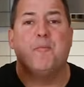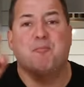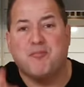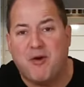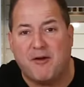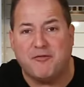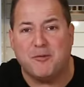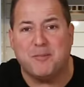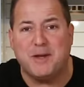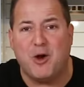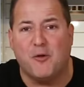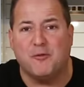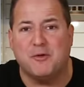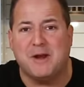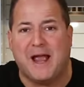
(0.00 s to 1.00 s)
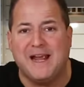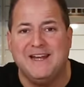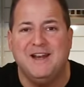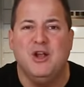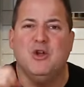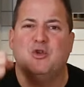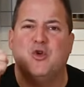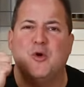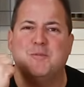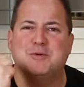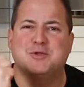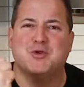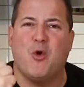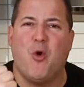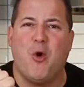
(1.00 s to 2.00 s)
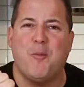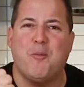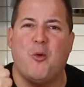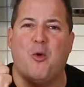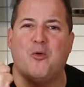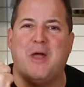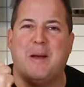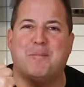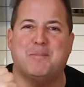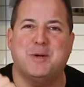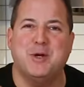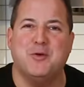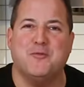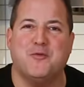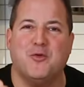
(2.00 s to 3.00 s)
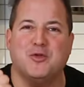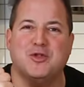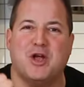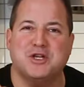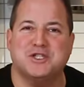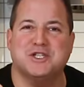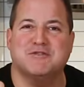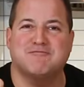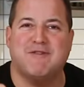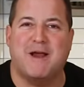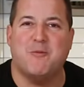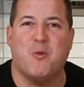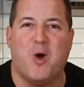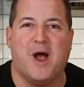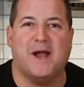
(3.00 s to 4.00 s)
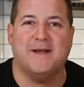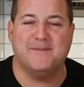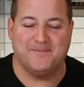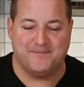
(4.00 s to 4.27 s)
preferably overnight, to absorb all that beautiful, luscious red wine.